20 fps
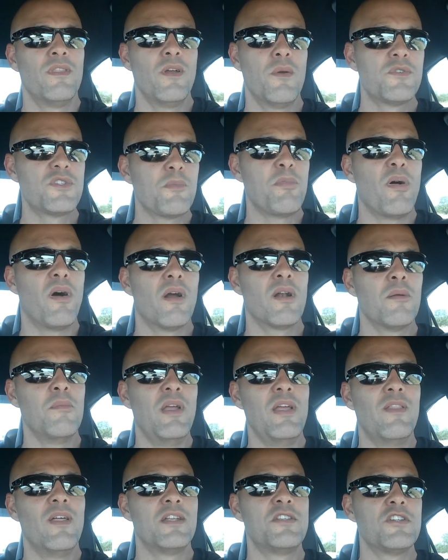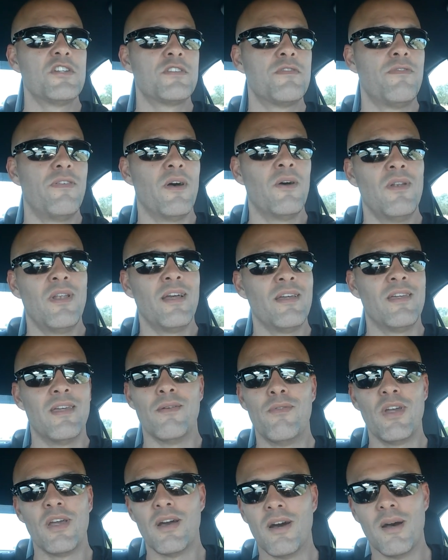there was a part of me that just felt like
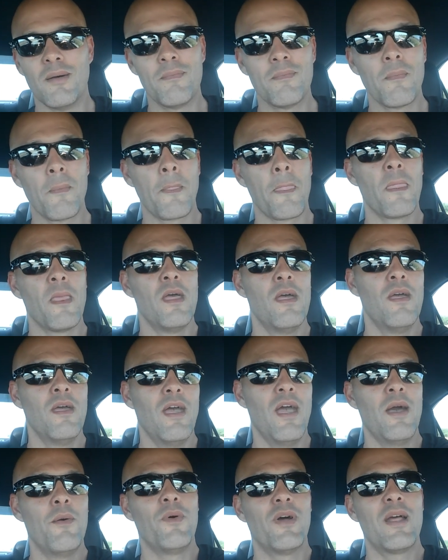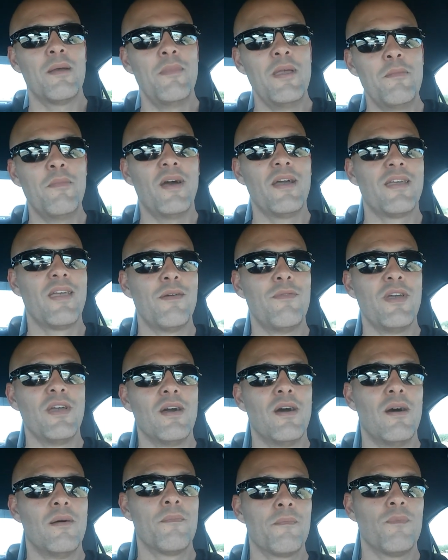giving up. And what I mean by
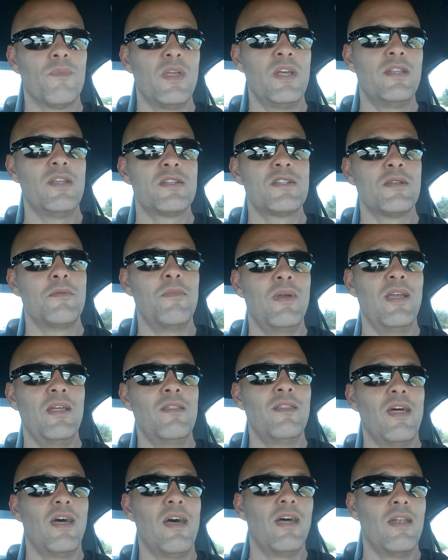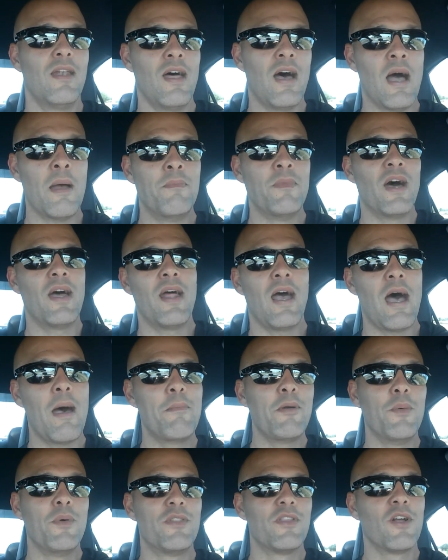giving up, it doesn't mean that I'm not
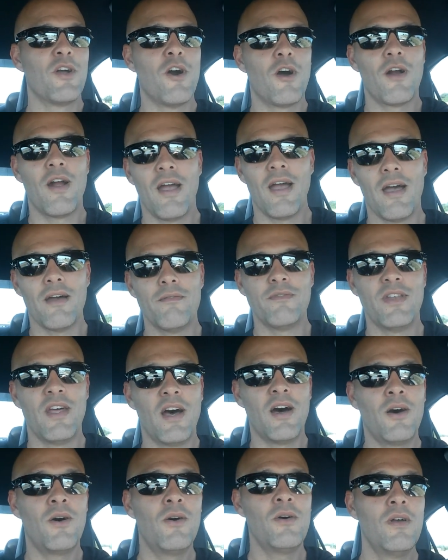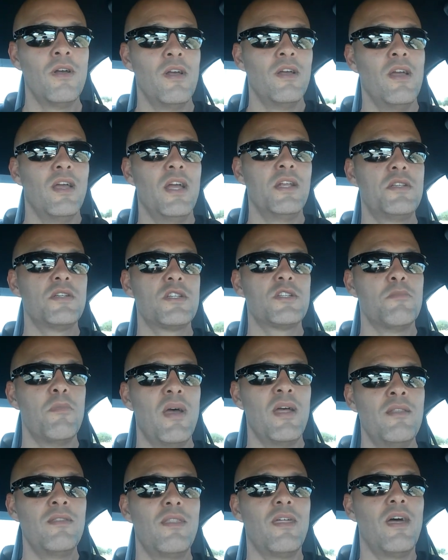happy with the car I have now. It just
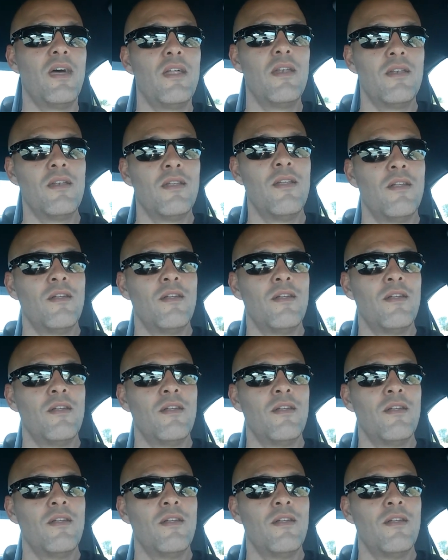meant that